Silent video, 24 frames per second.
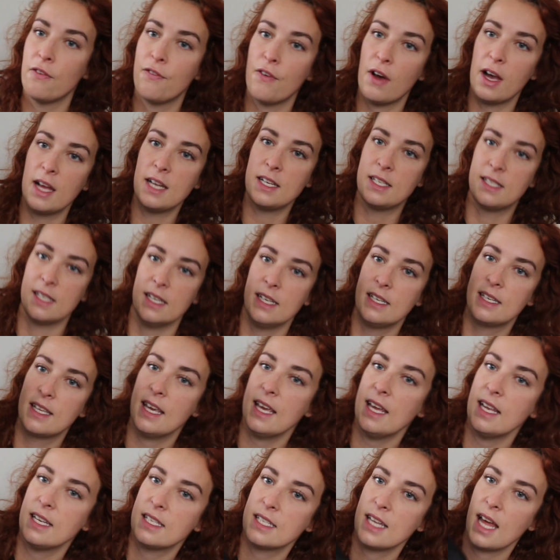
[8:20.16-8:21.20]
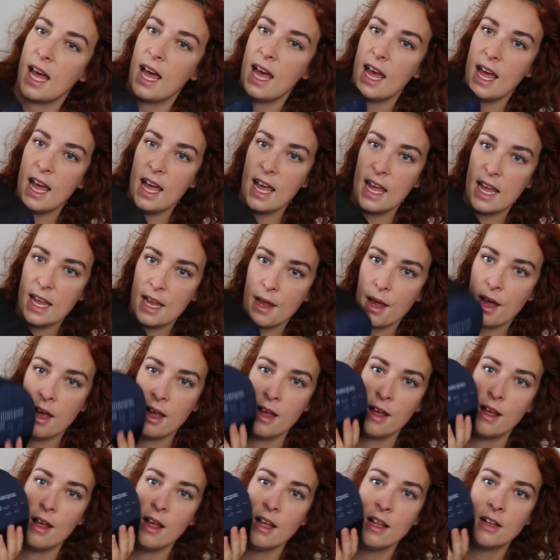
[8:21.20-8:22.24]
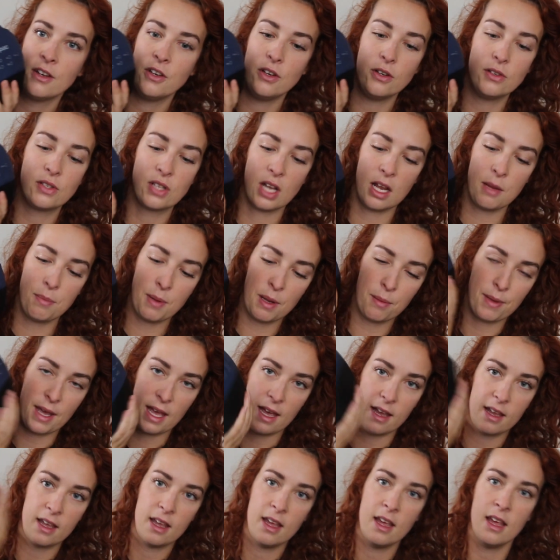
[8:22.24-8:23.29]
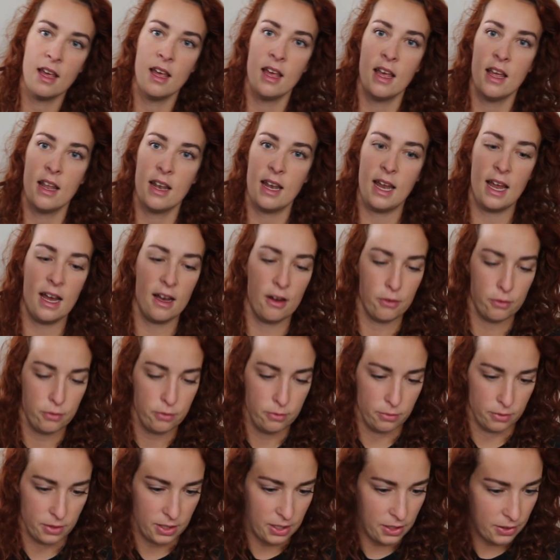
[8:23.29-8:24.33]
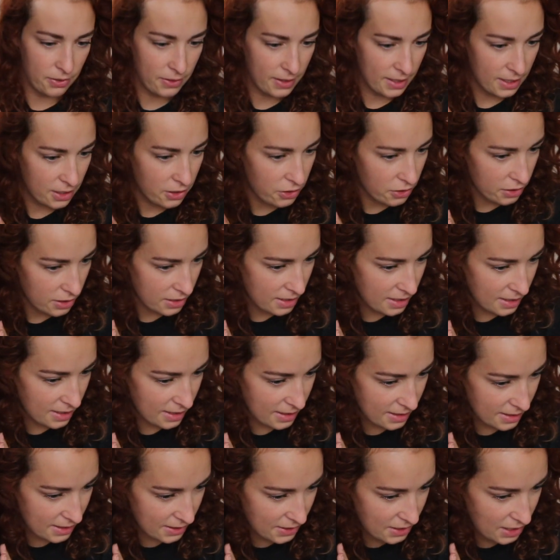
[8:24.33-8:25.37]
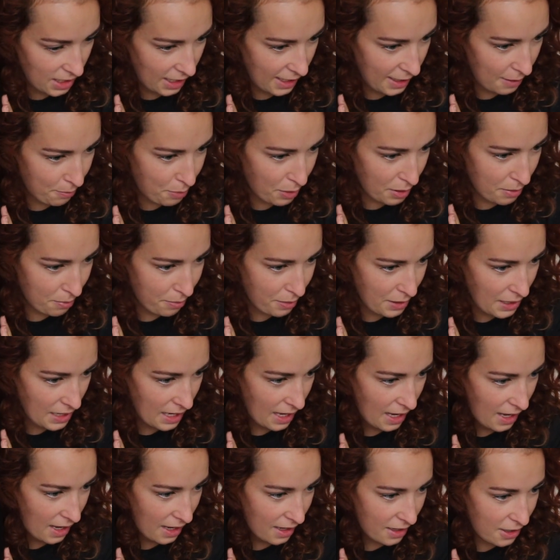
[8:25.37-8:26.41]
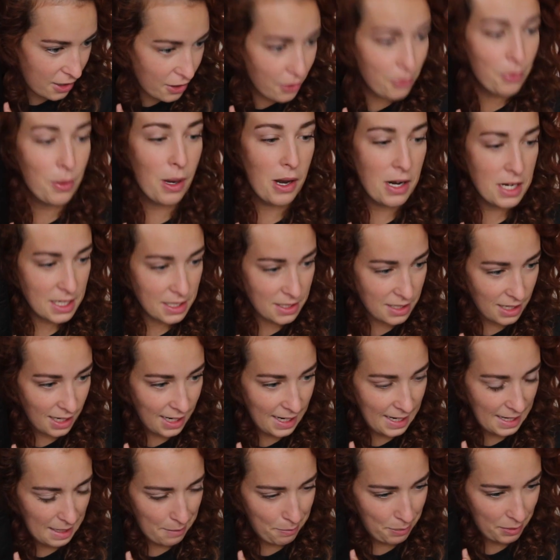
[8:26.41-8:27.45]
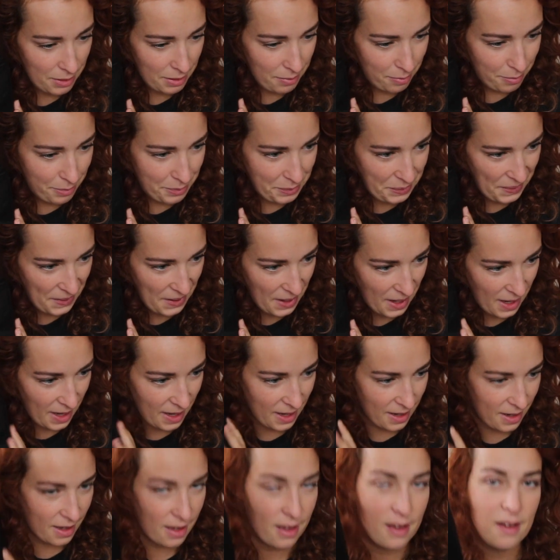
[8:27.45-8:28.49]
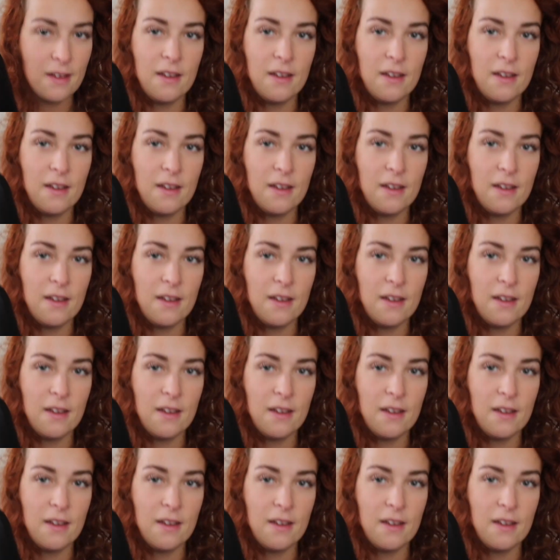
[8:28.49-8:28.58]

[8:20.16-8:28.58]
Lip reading: off, I did get a new sleeping bag. Now, oh, you're interested in the sleeping bag. You want the sleeping bag.